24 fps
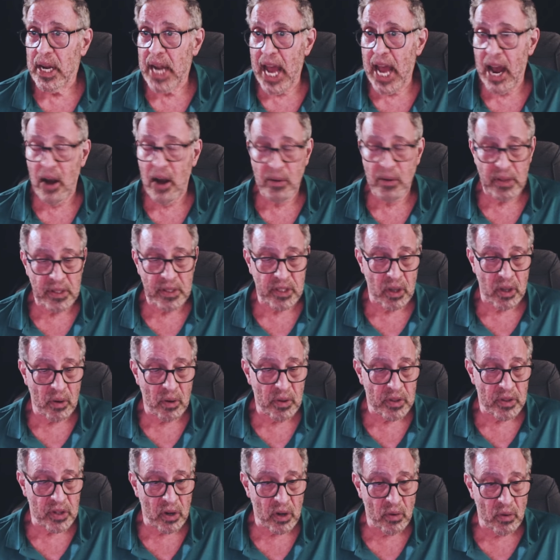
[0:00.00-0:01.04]
Now,
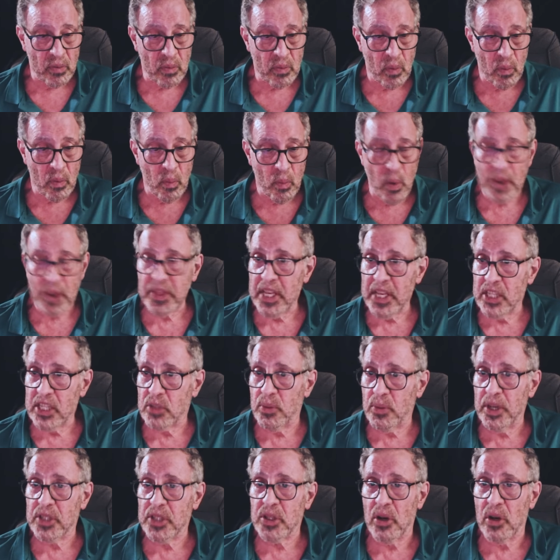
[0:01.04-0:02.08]
so so what
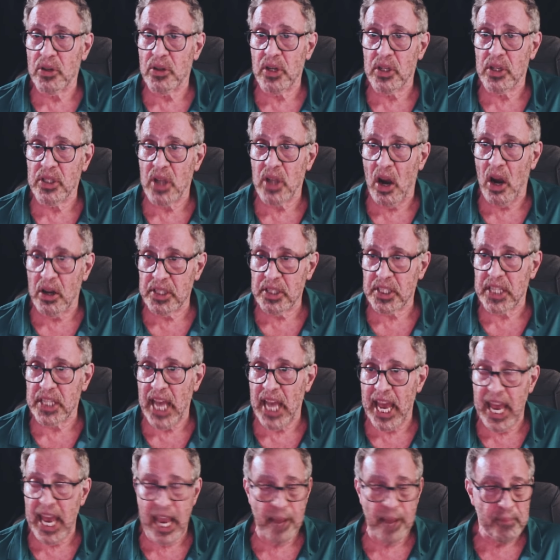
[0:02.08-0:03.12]
these researchers are
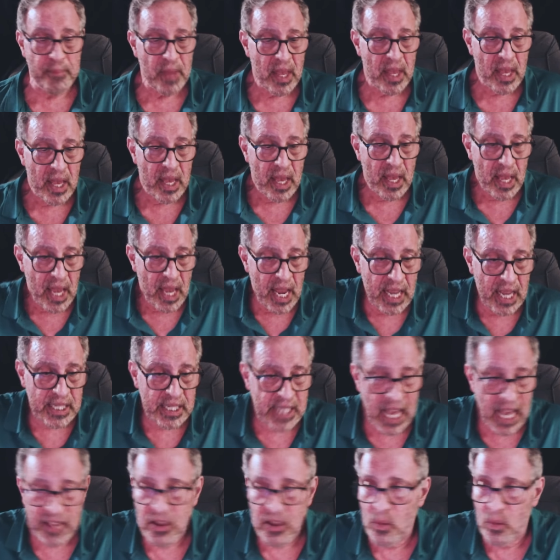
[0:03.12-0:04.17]
saying
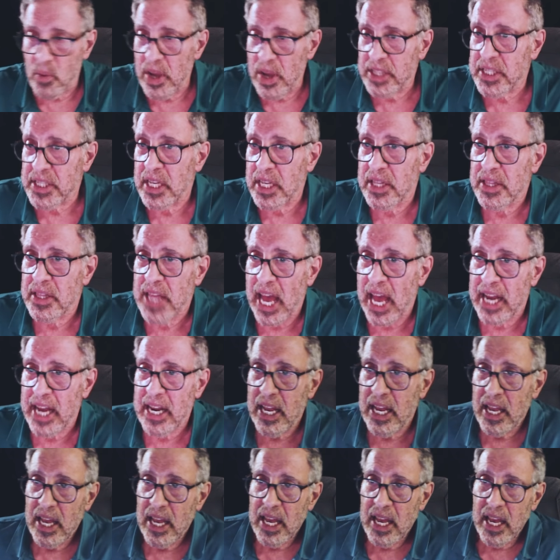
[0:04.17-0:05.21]
is that the reason that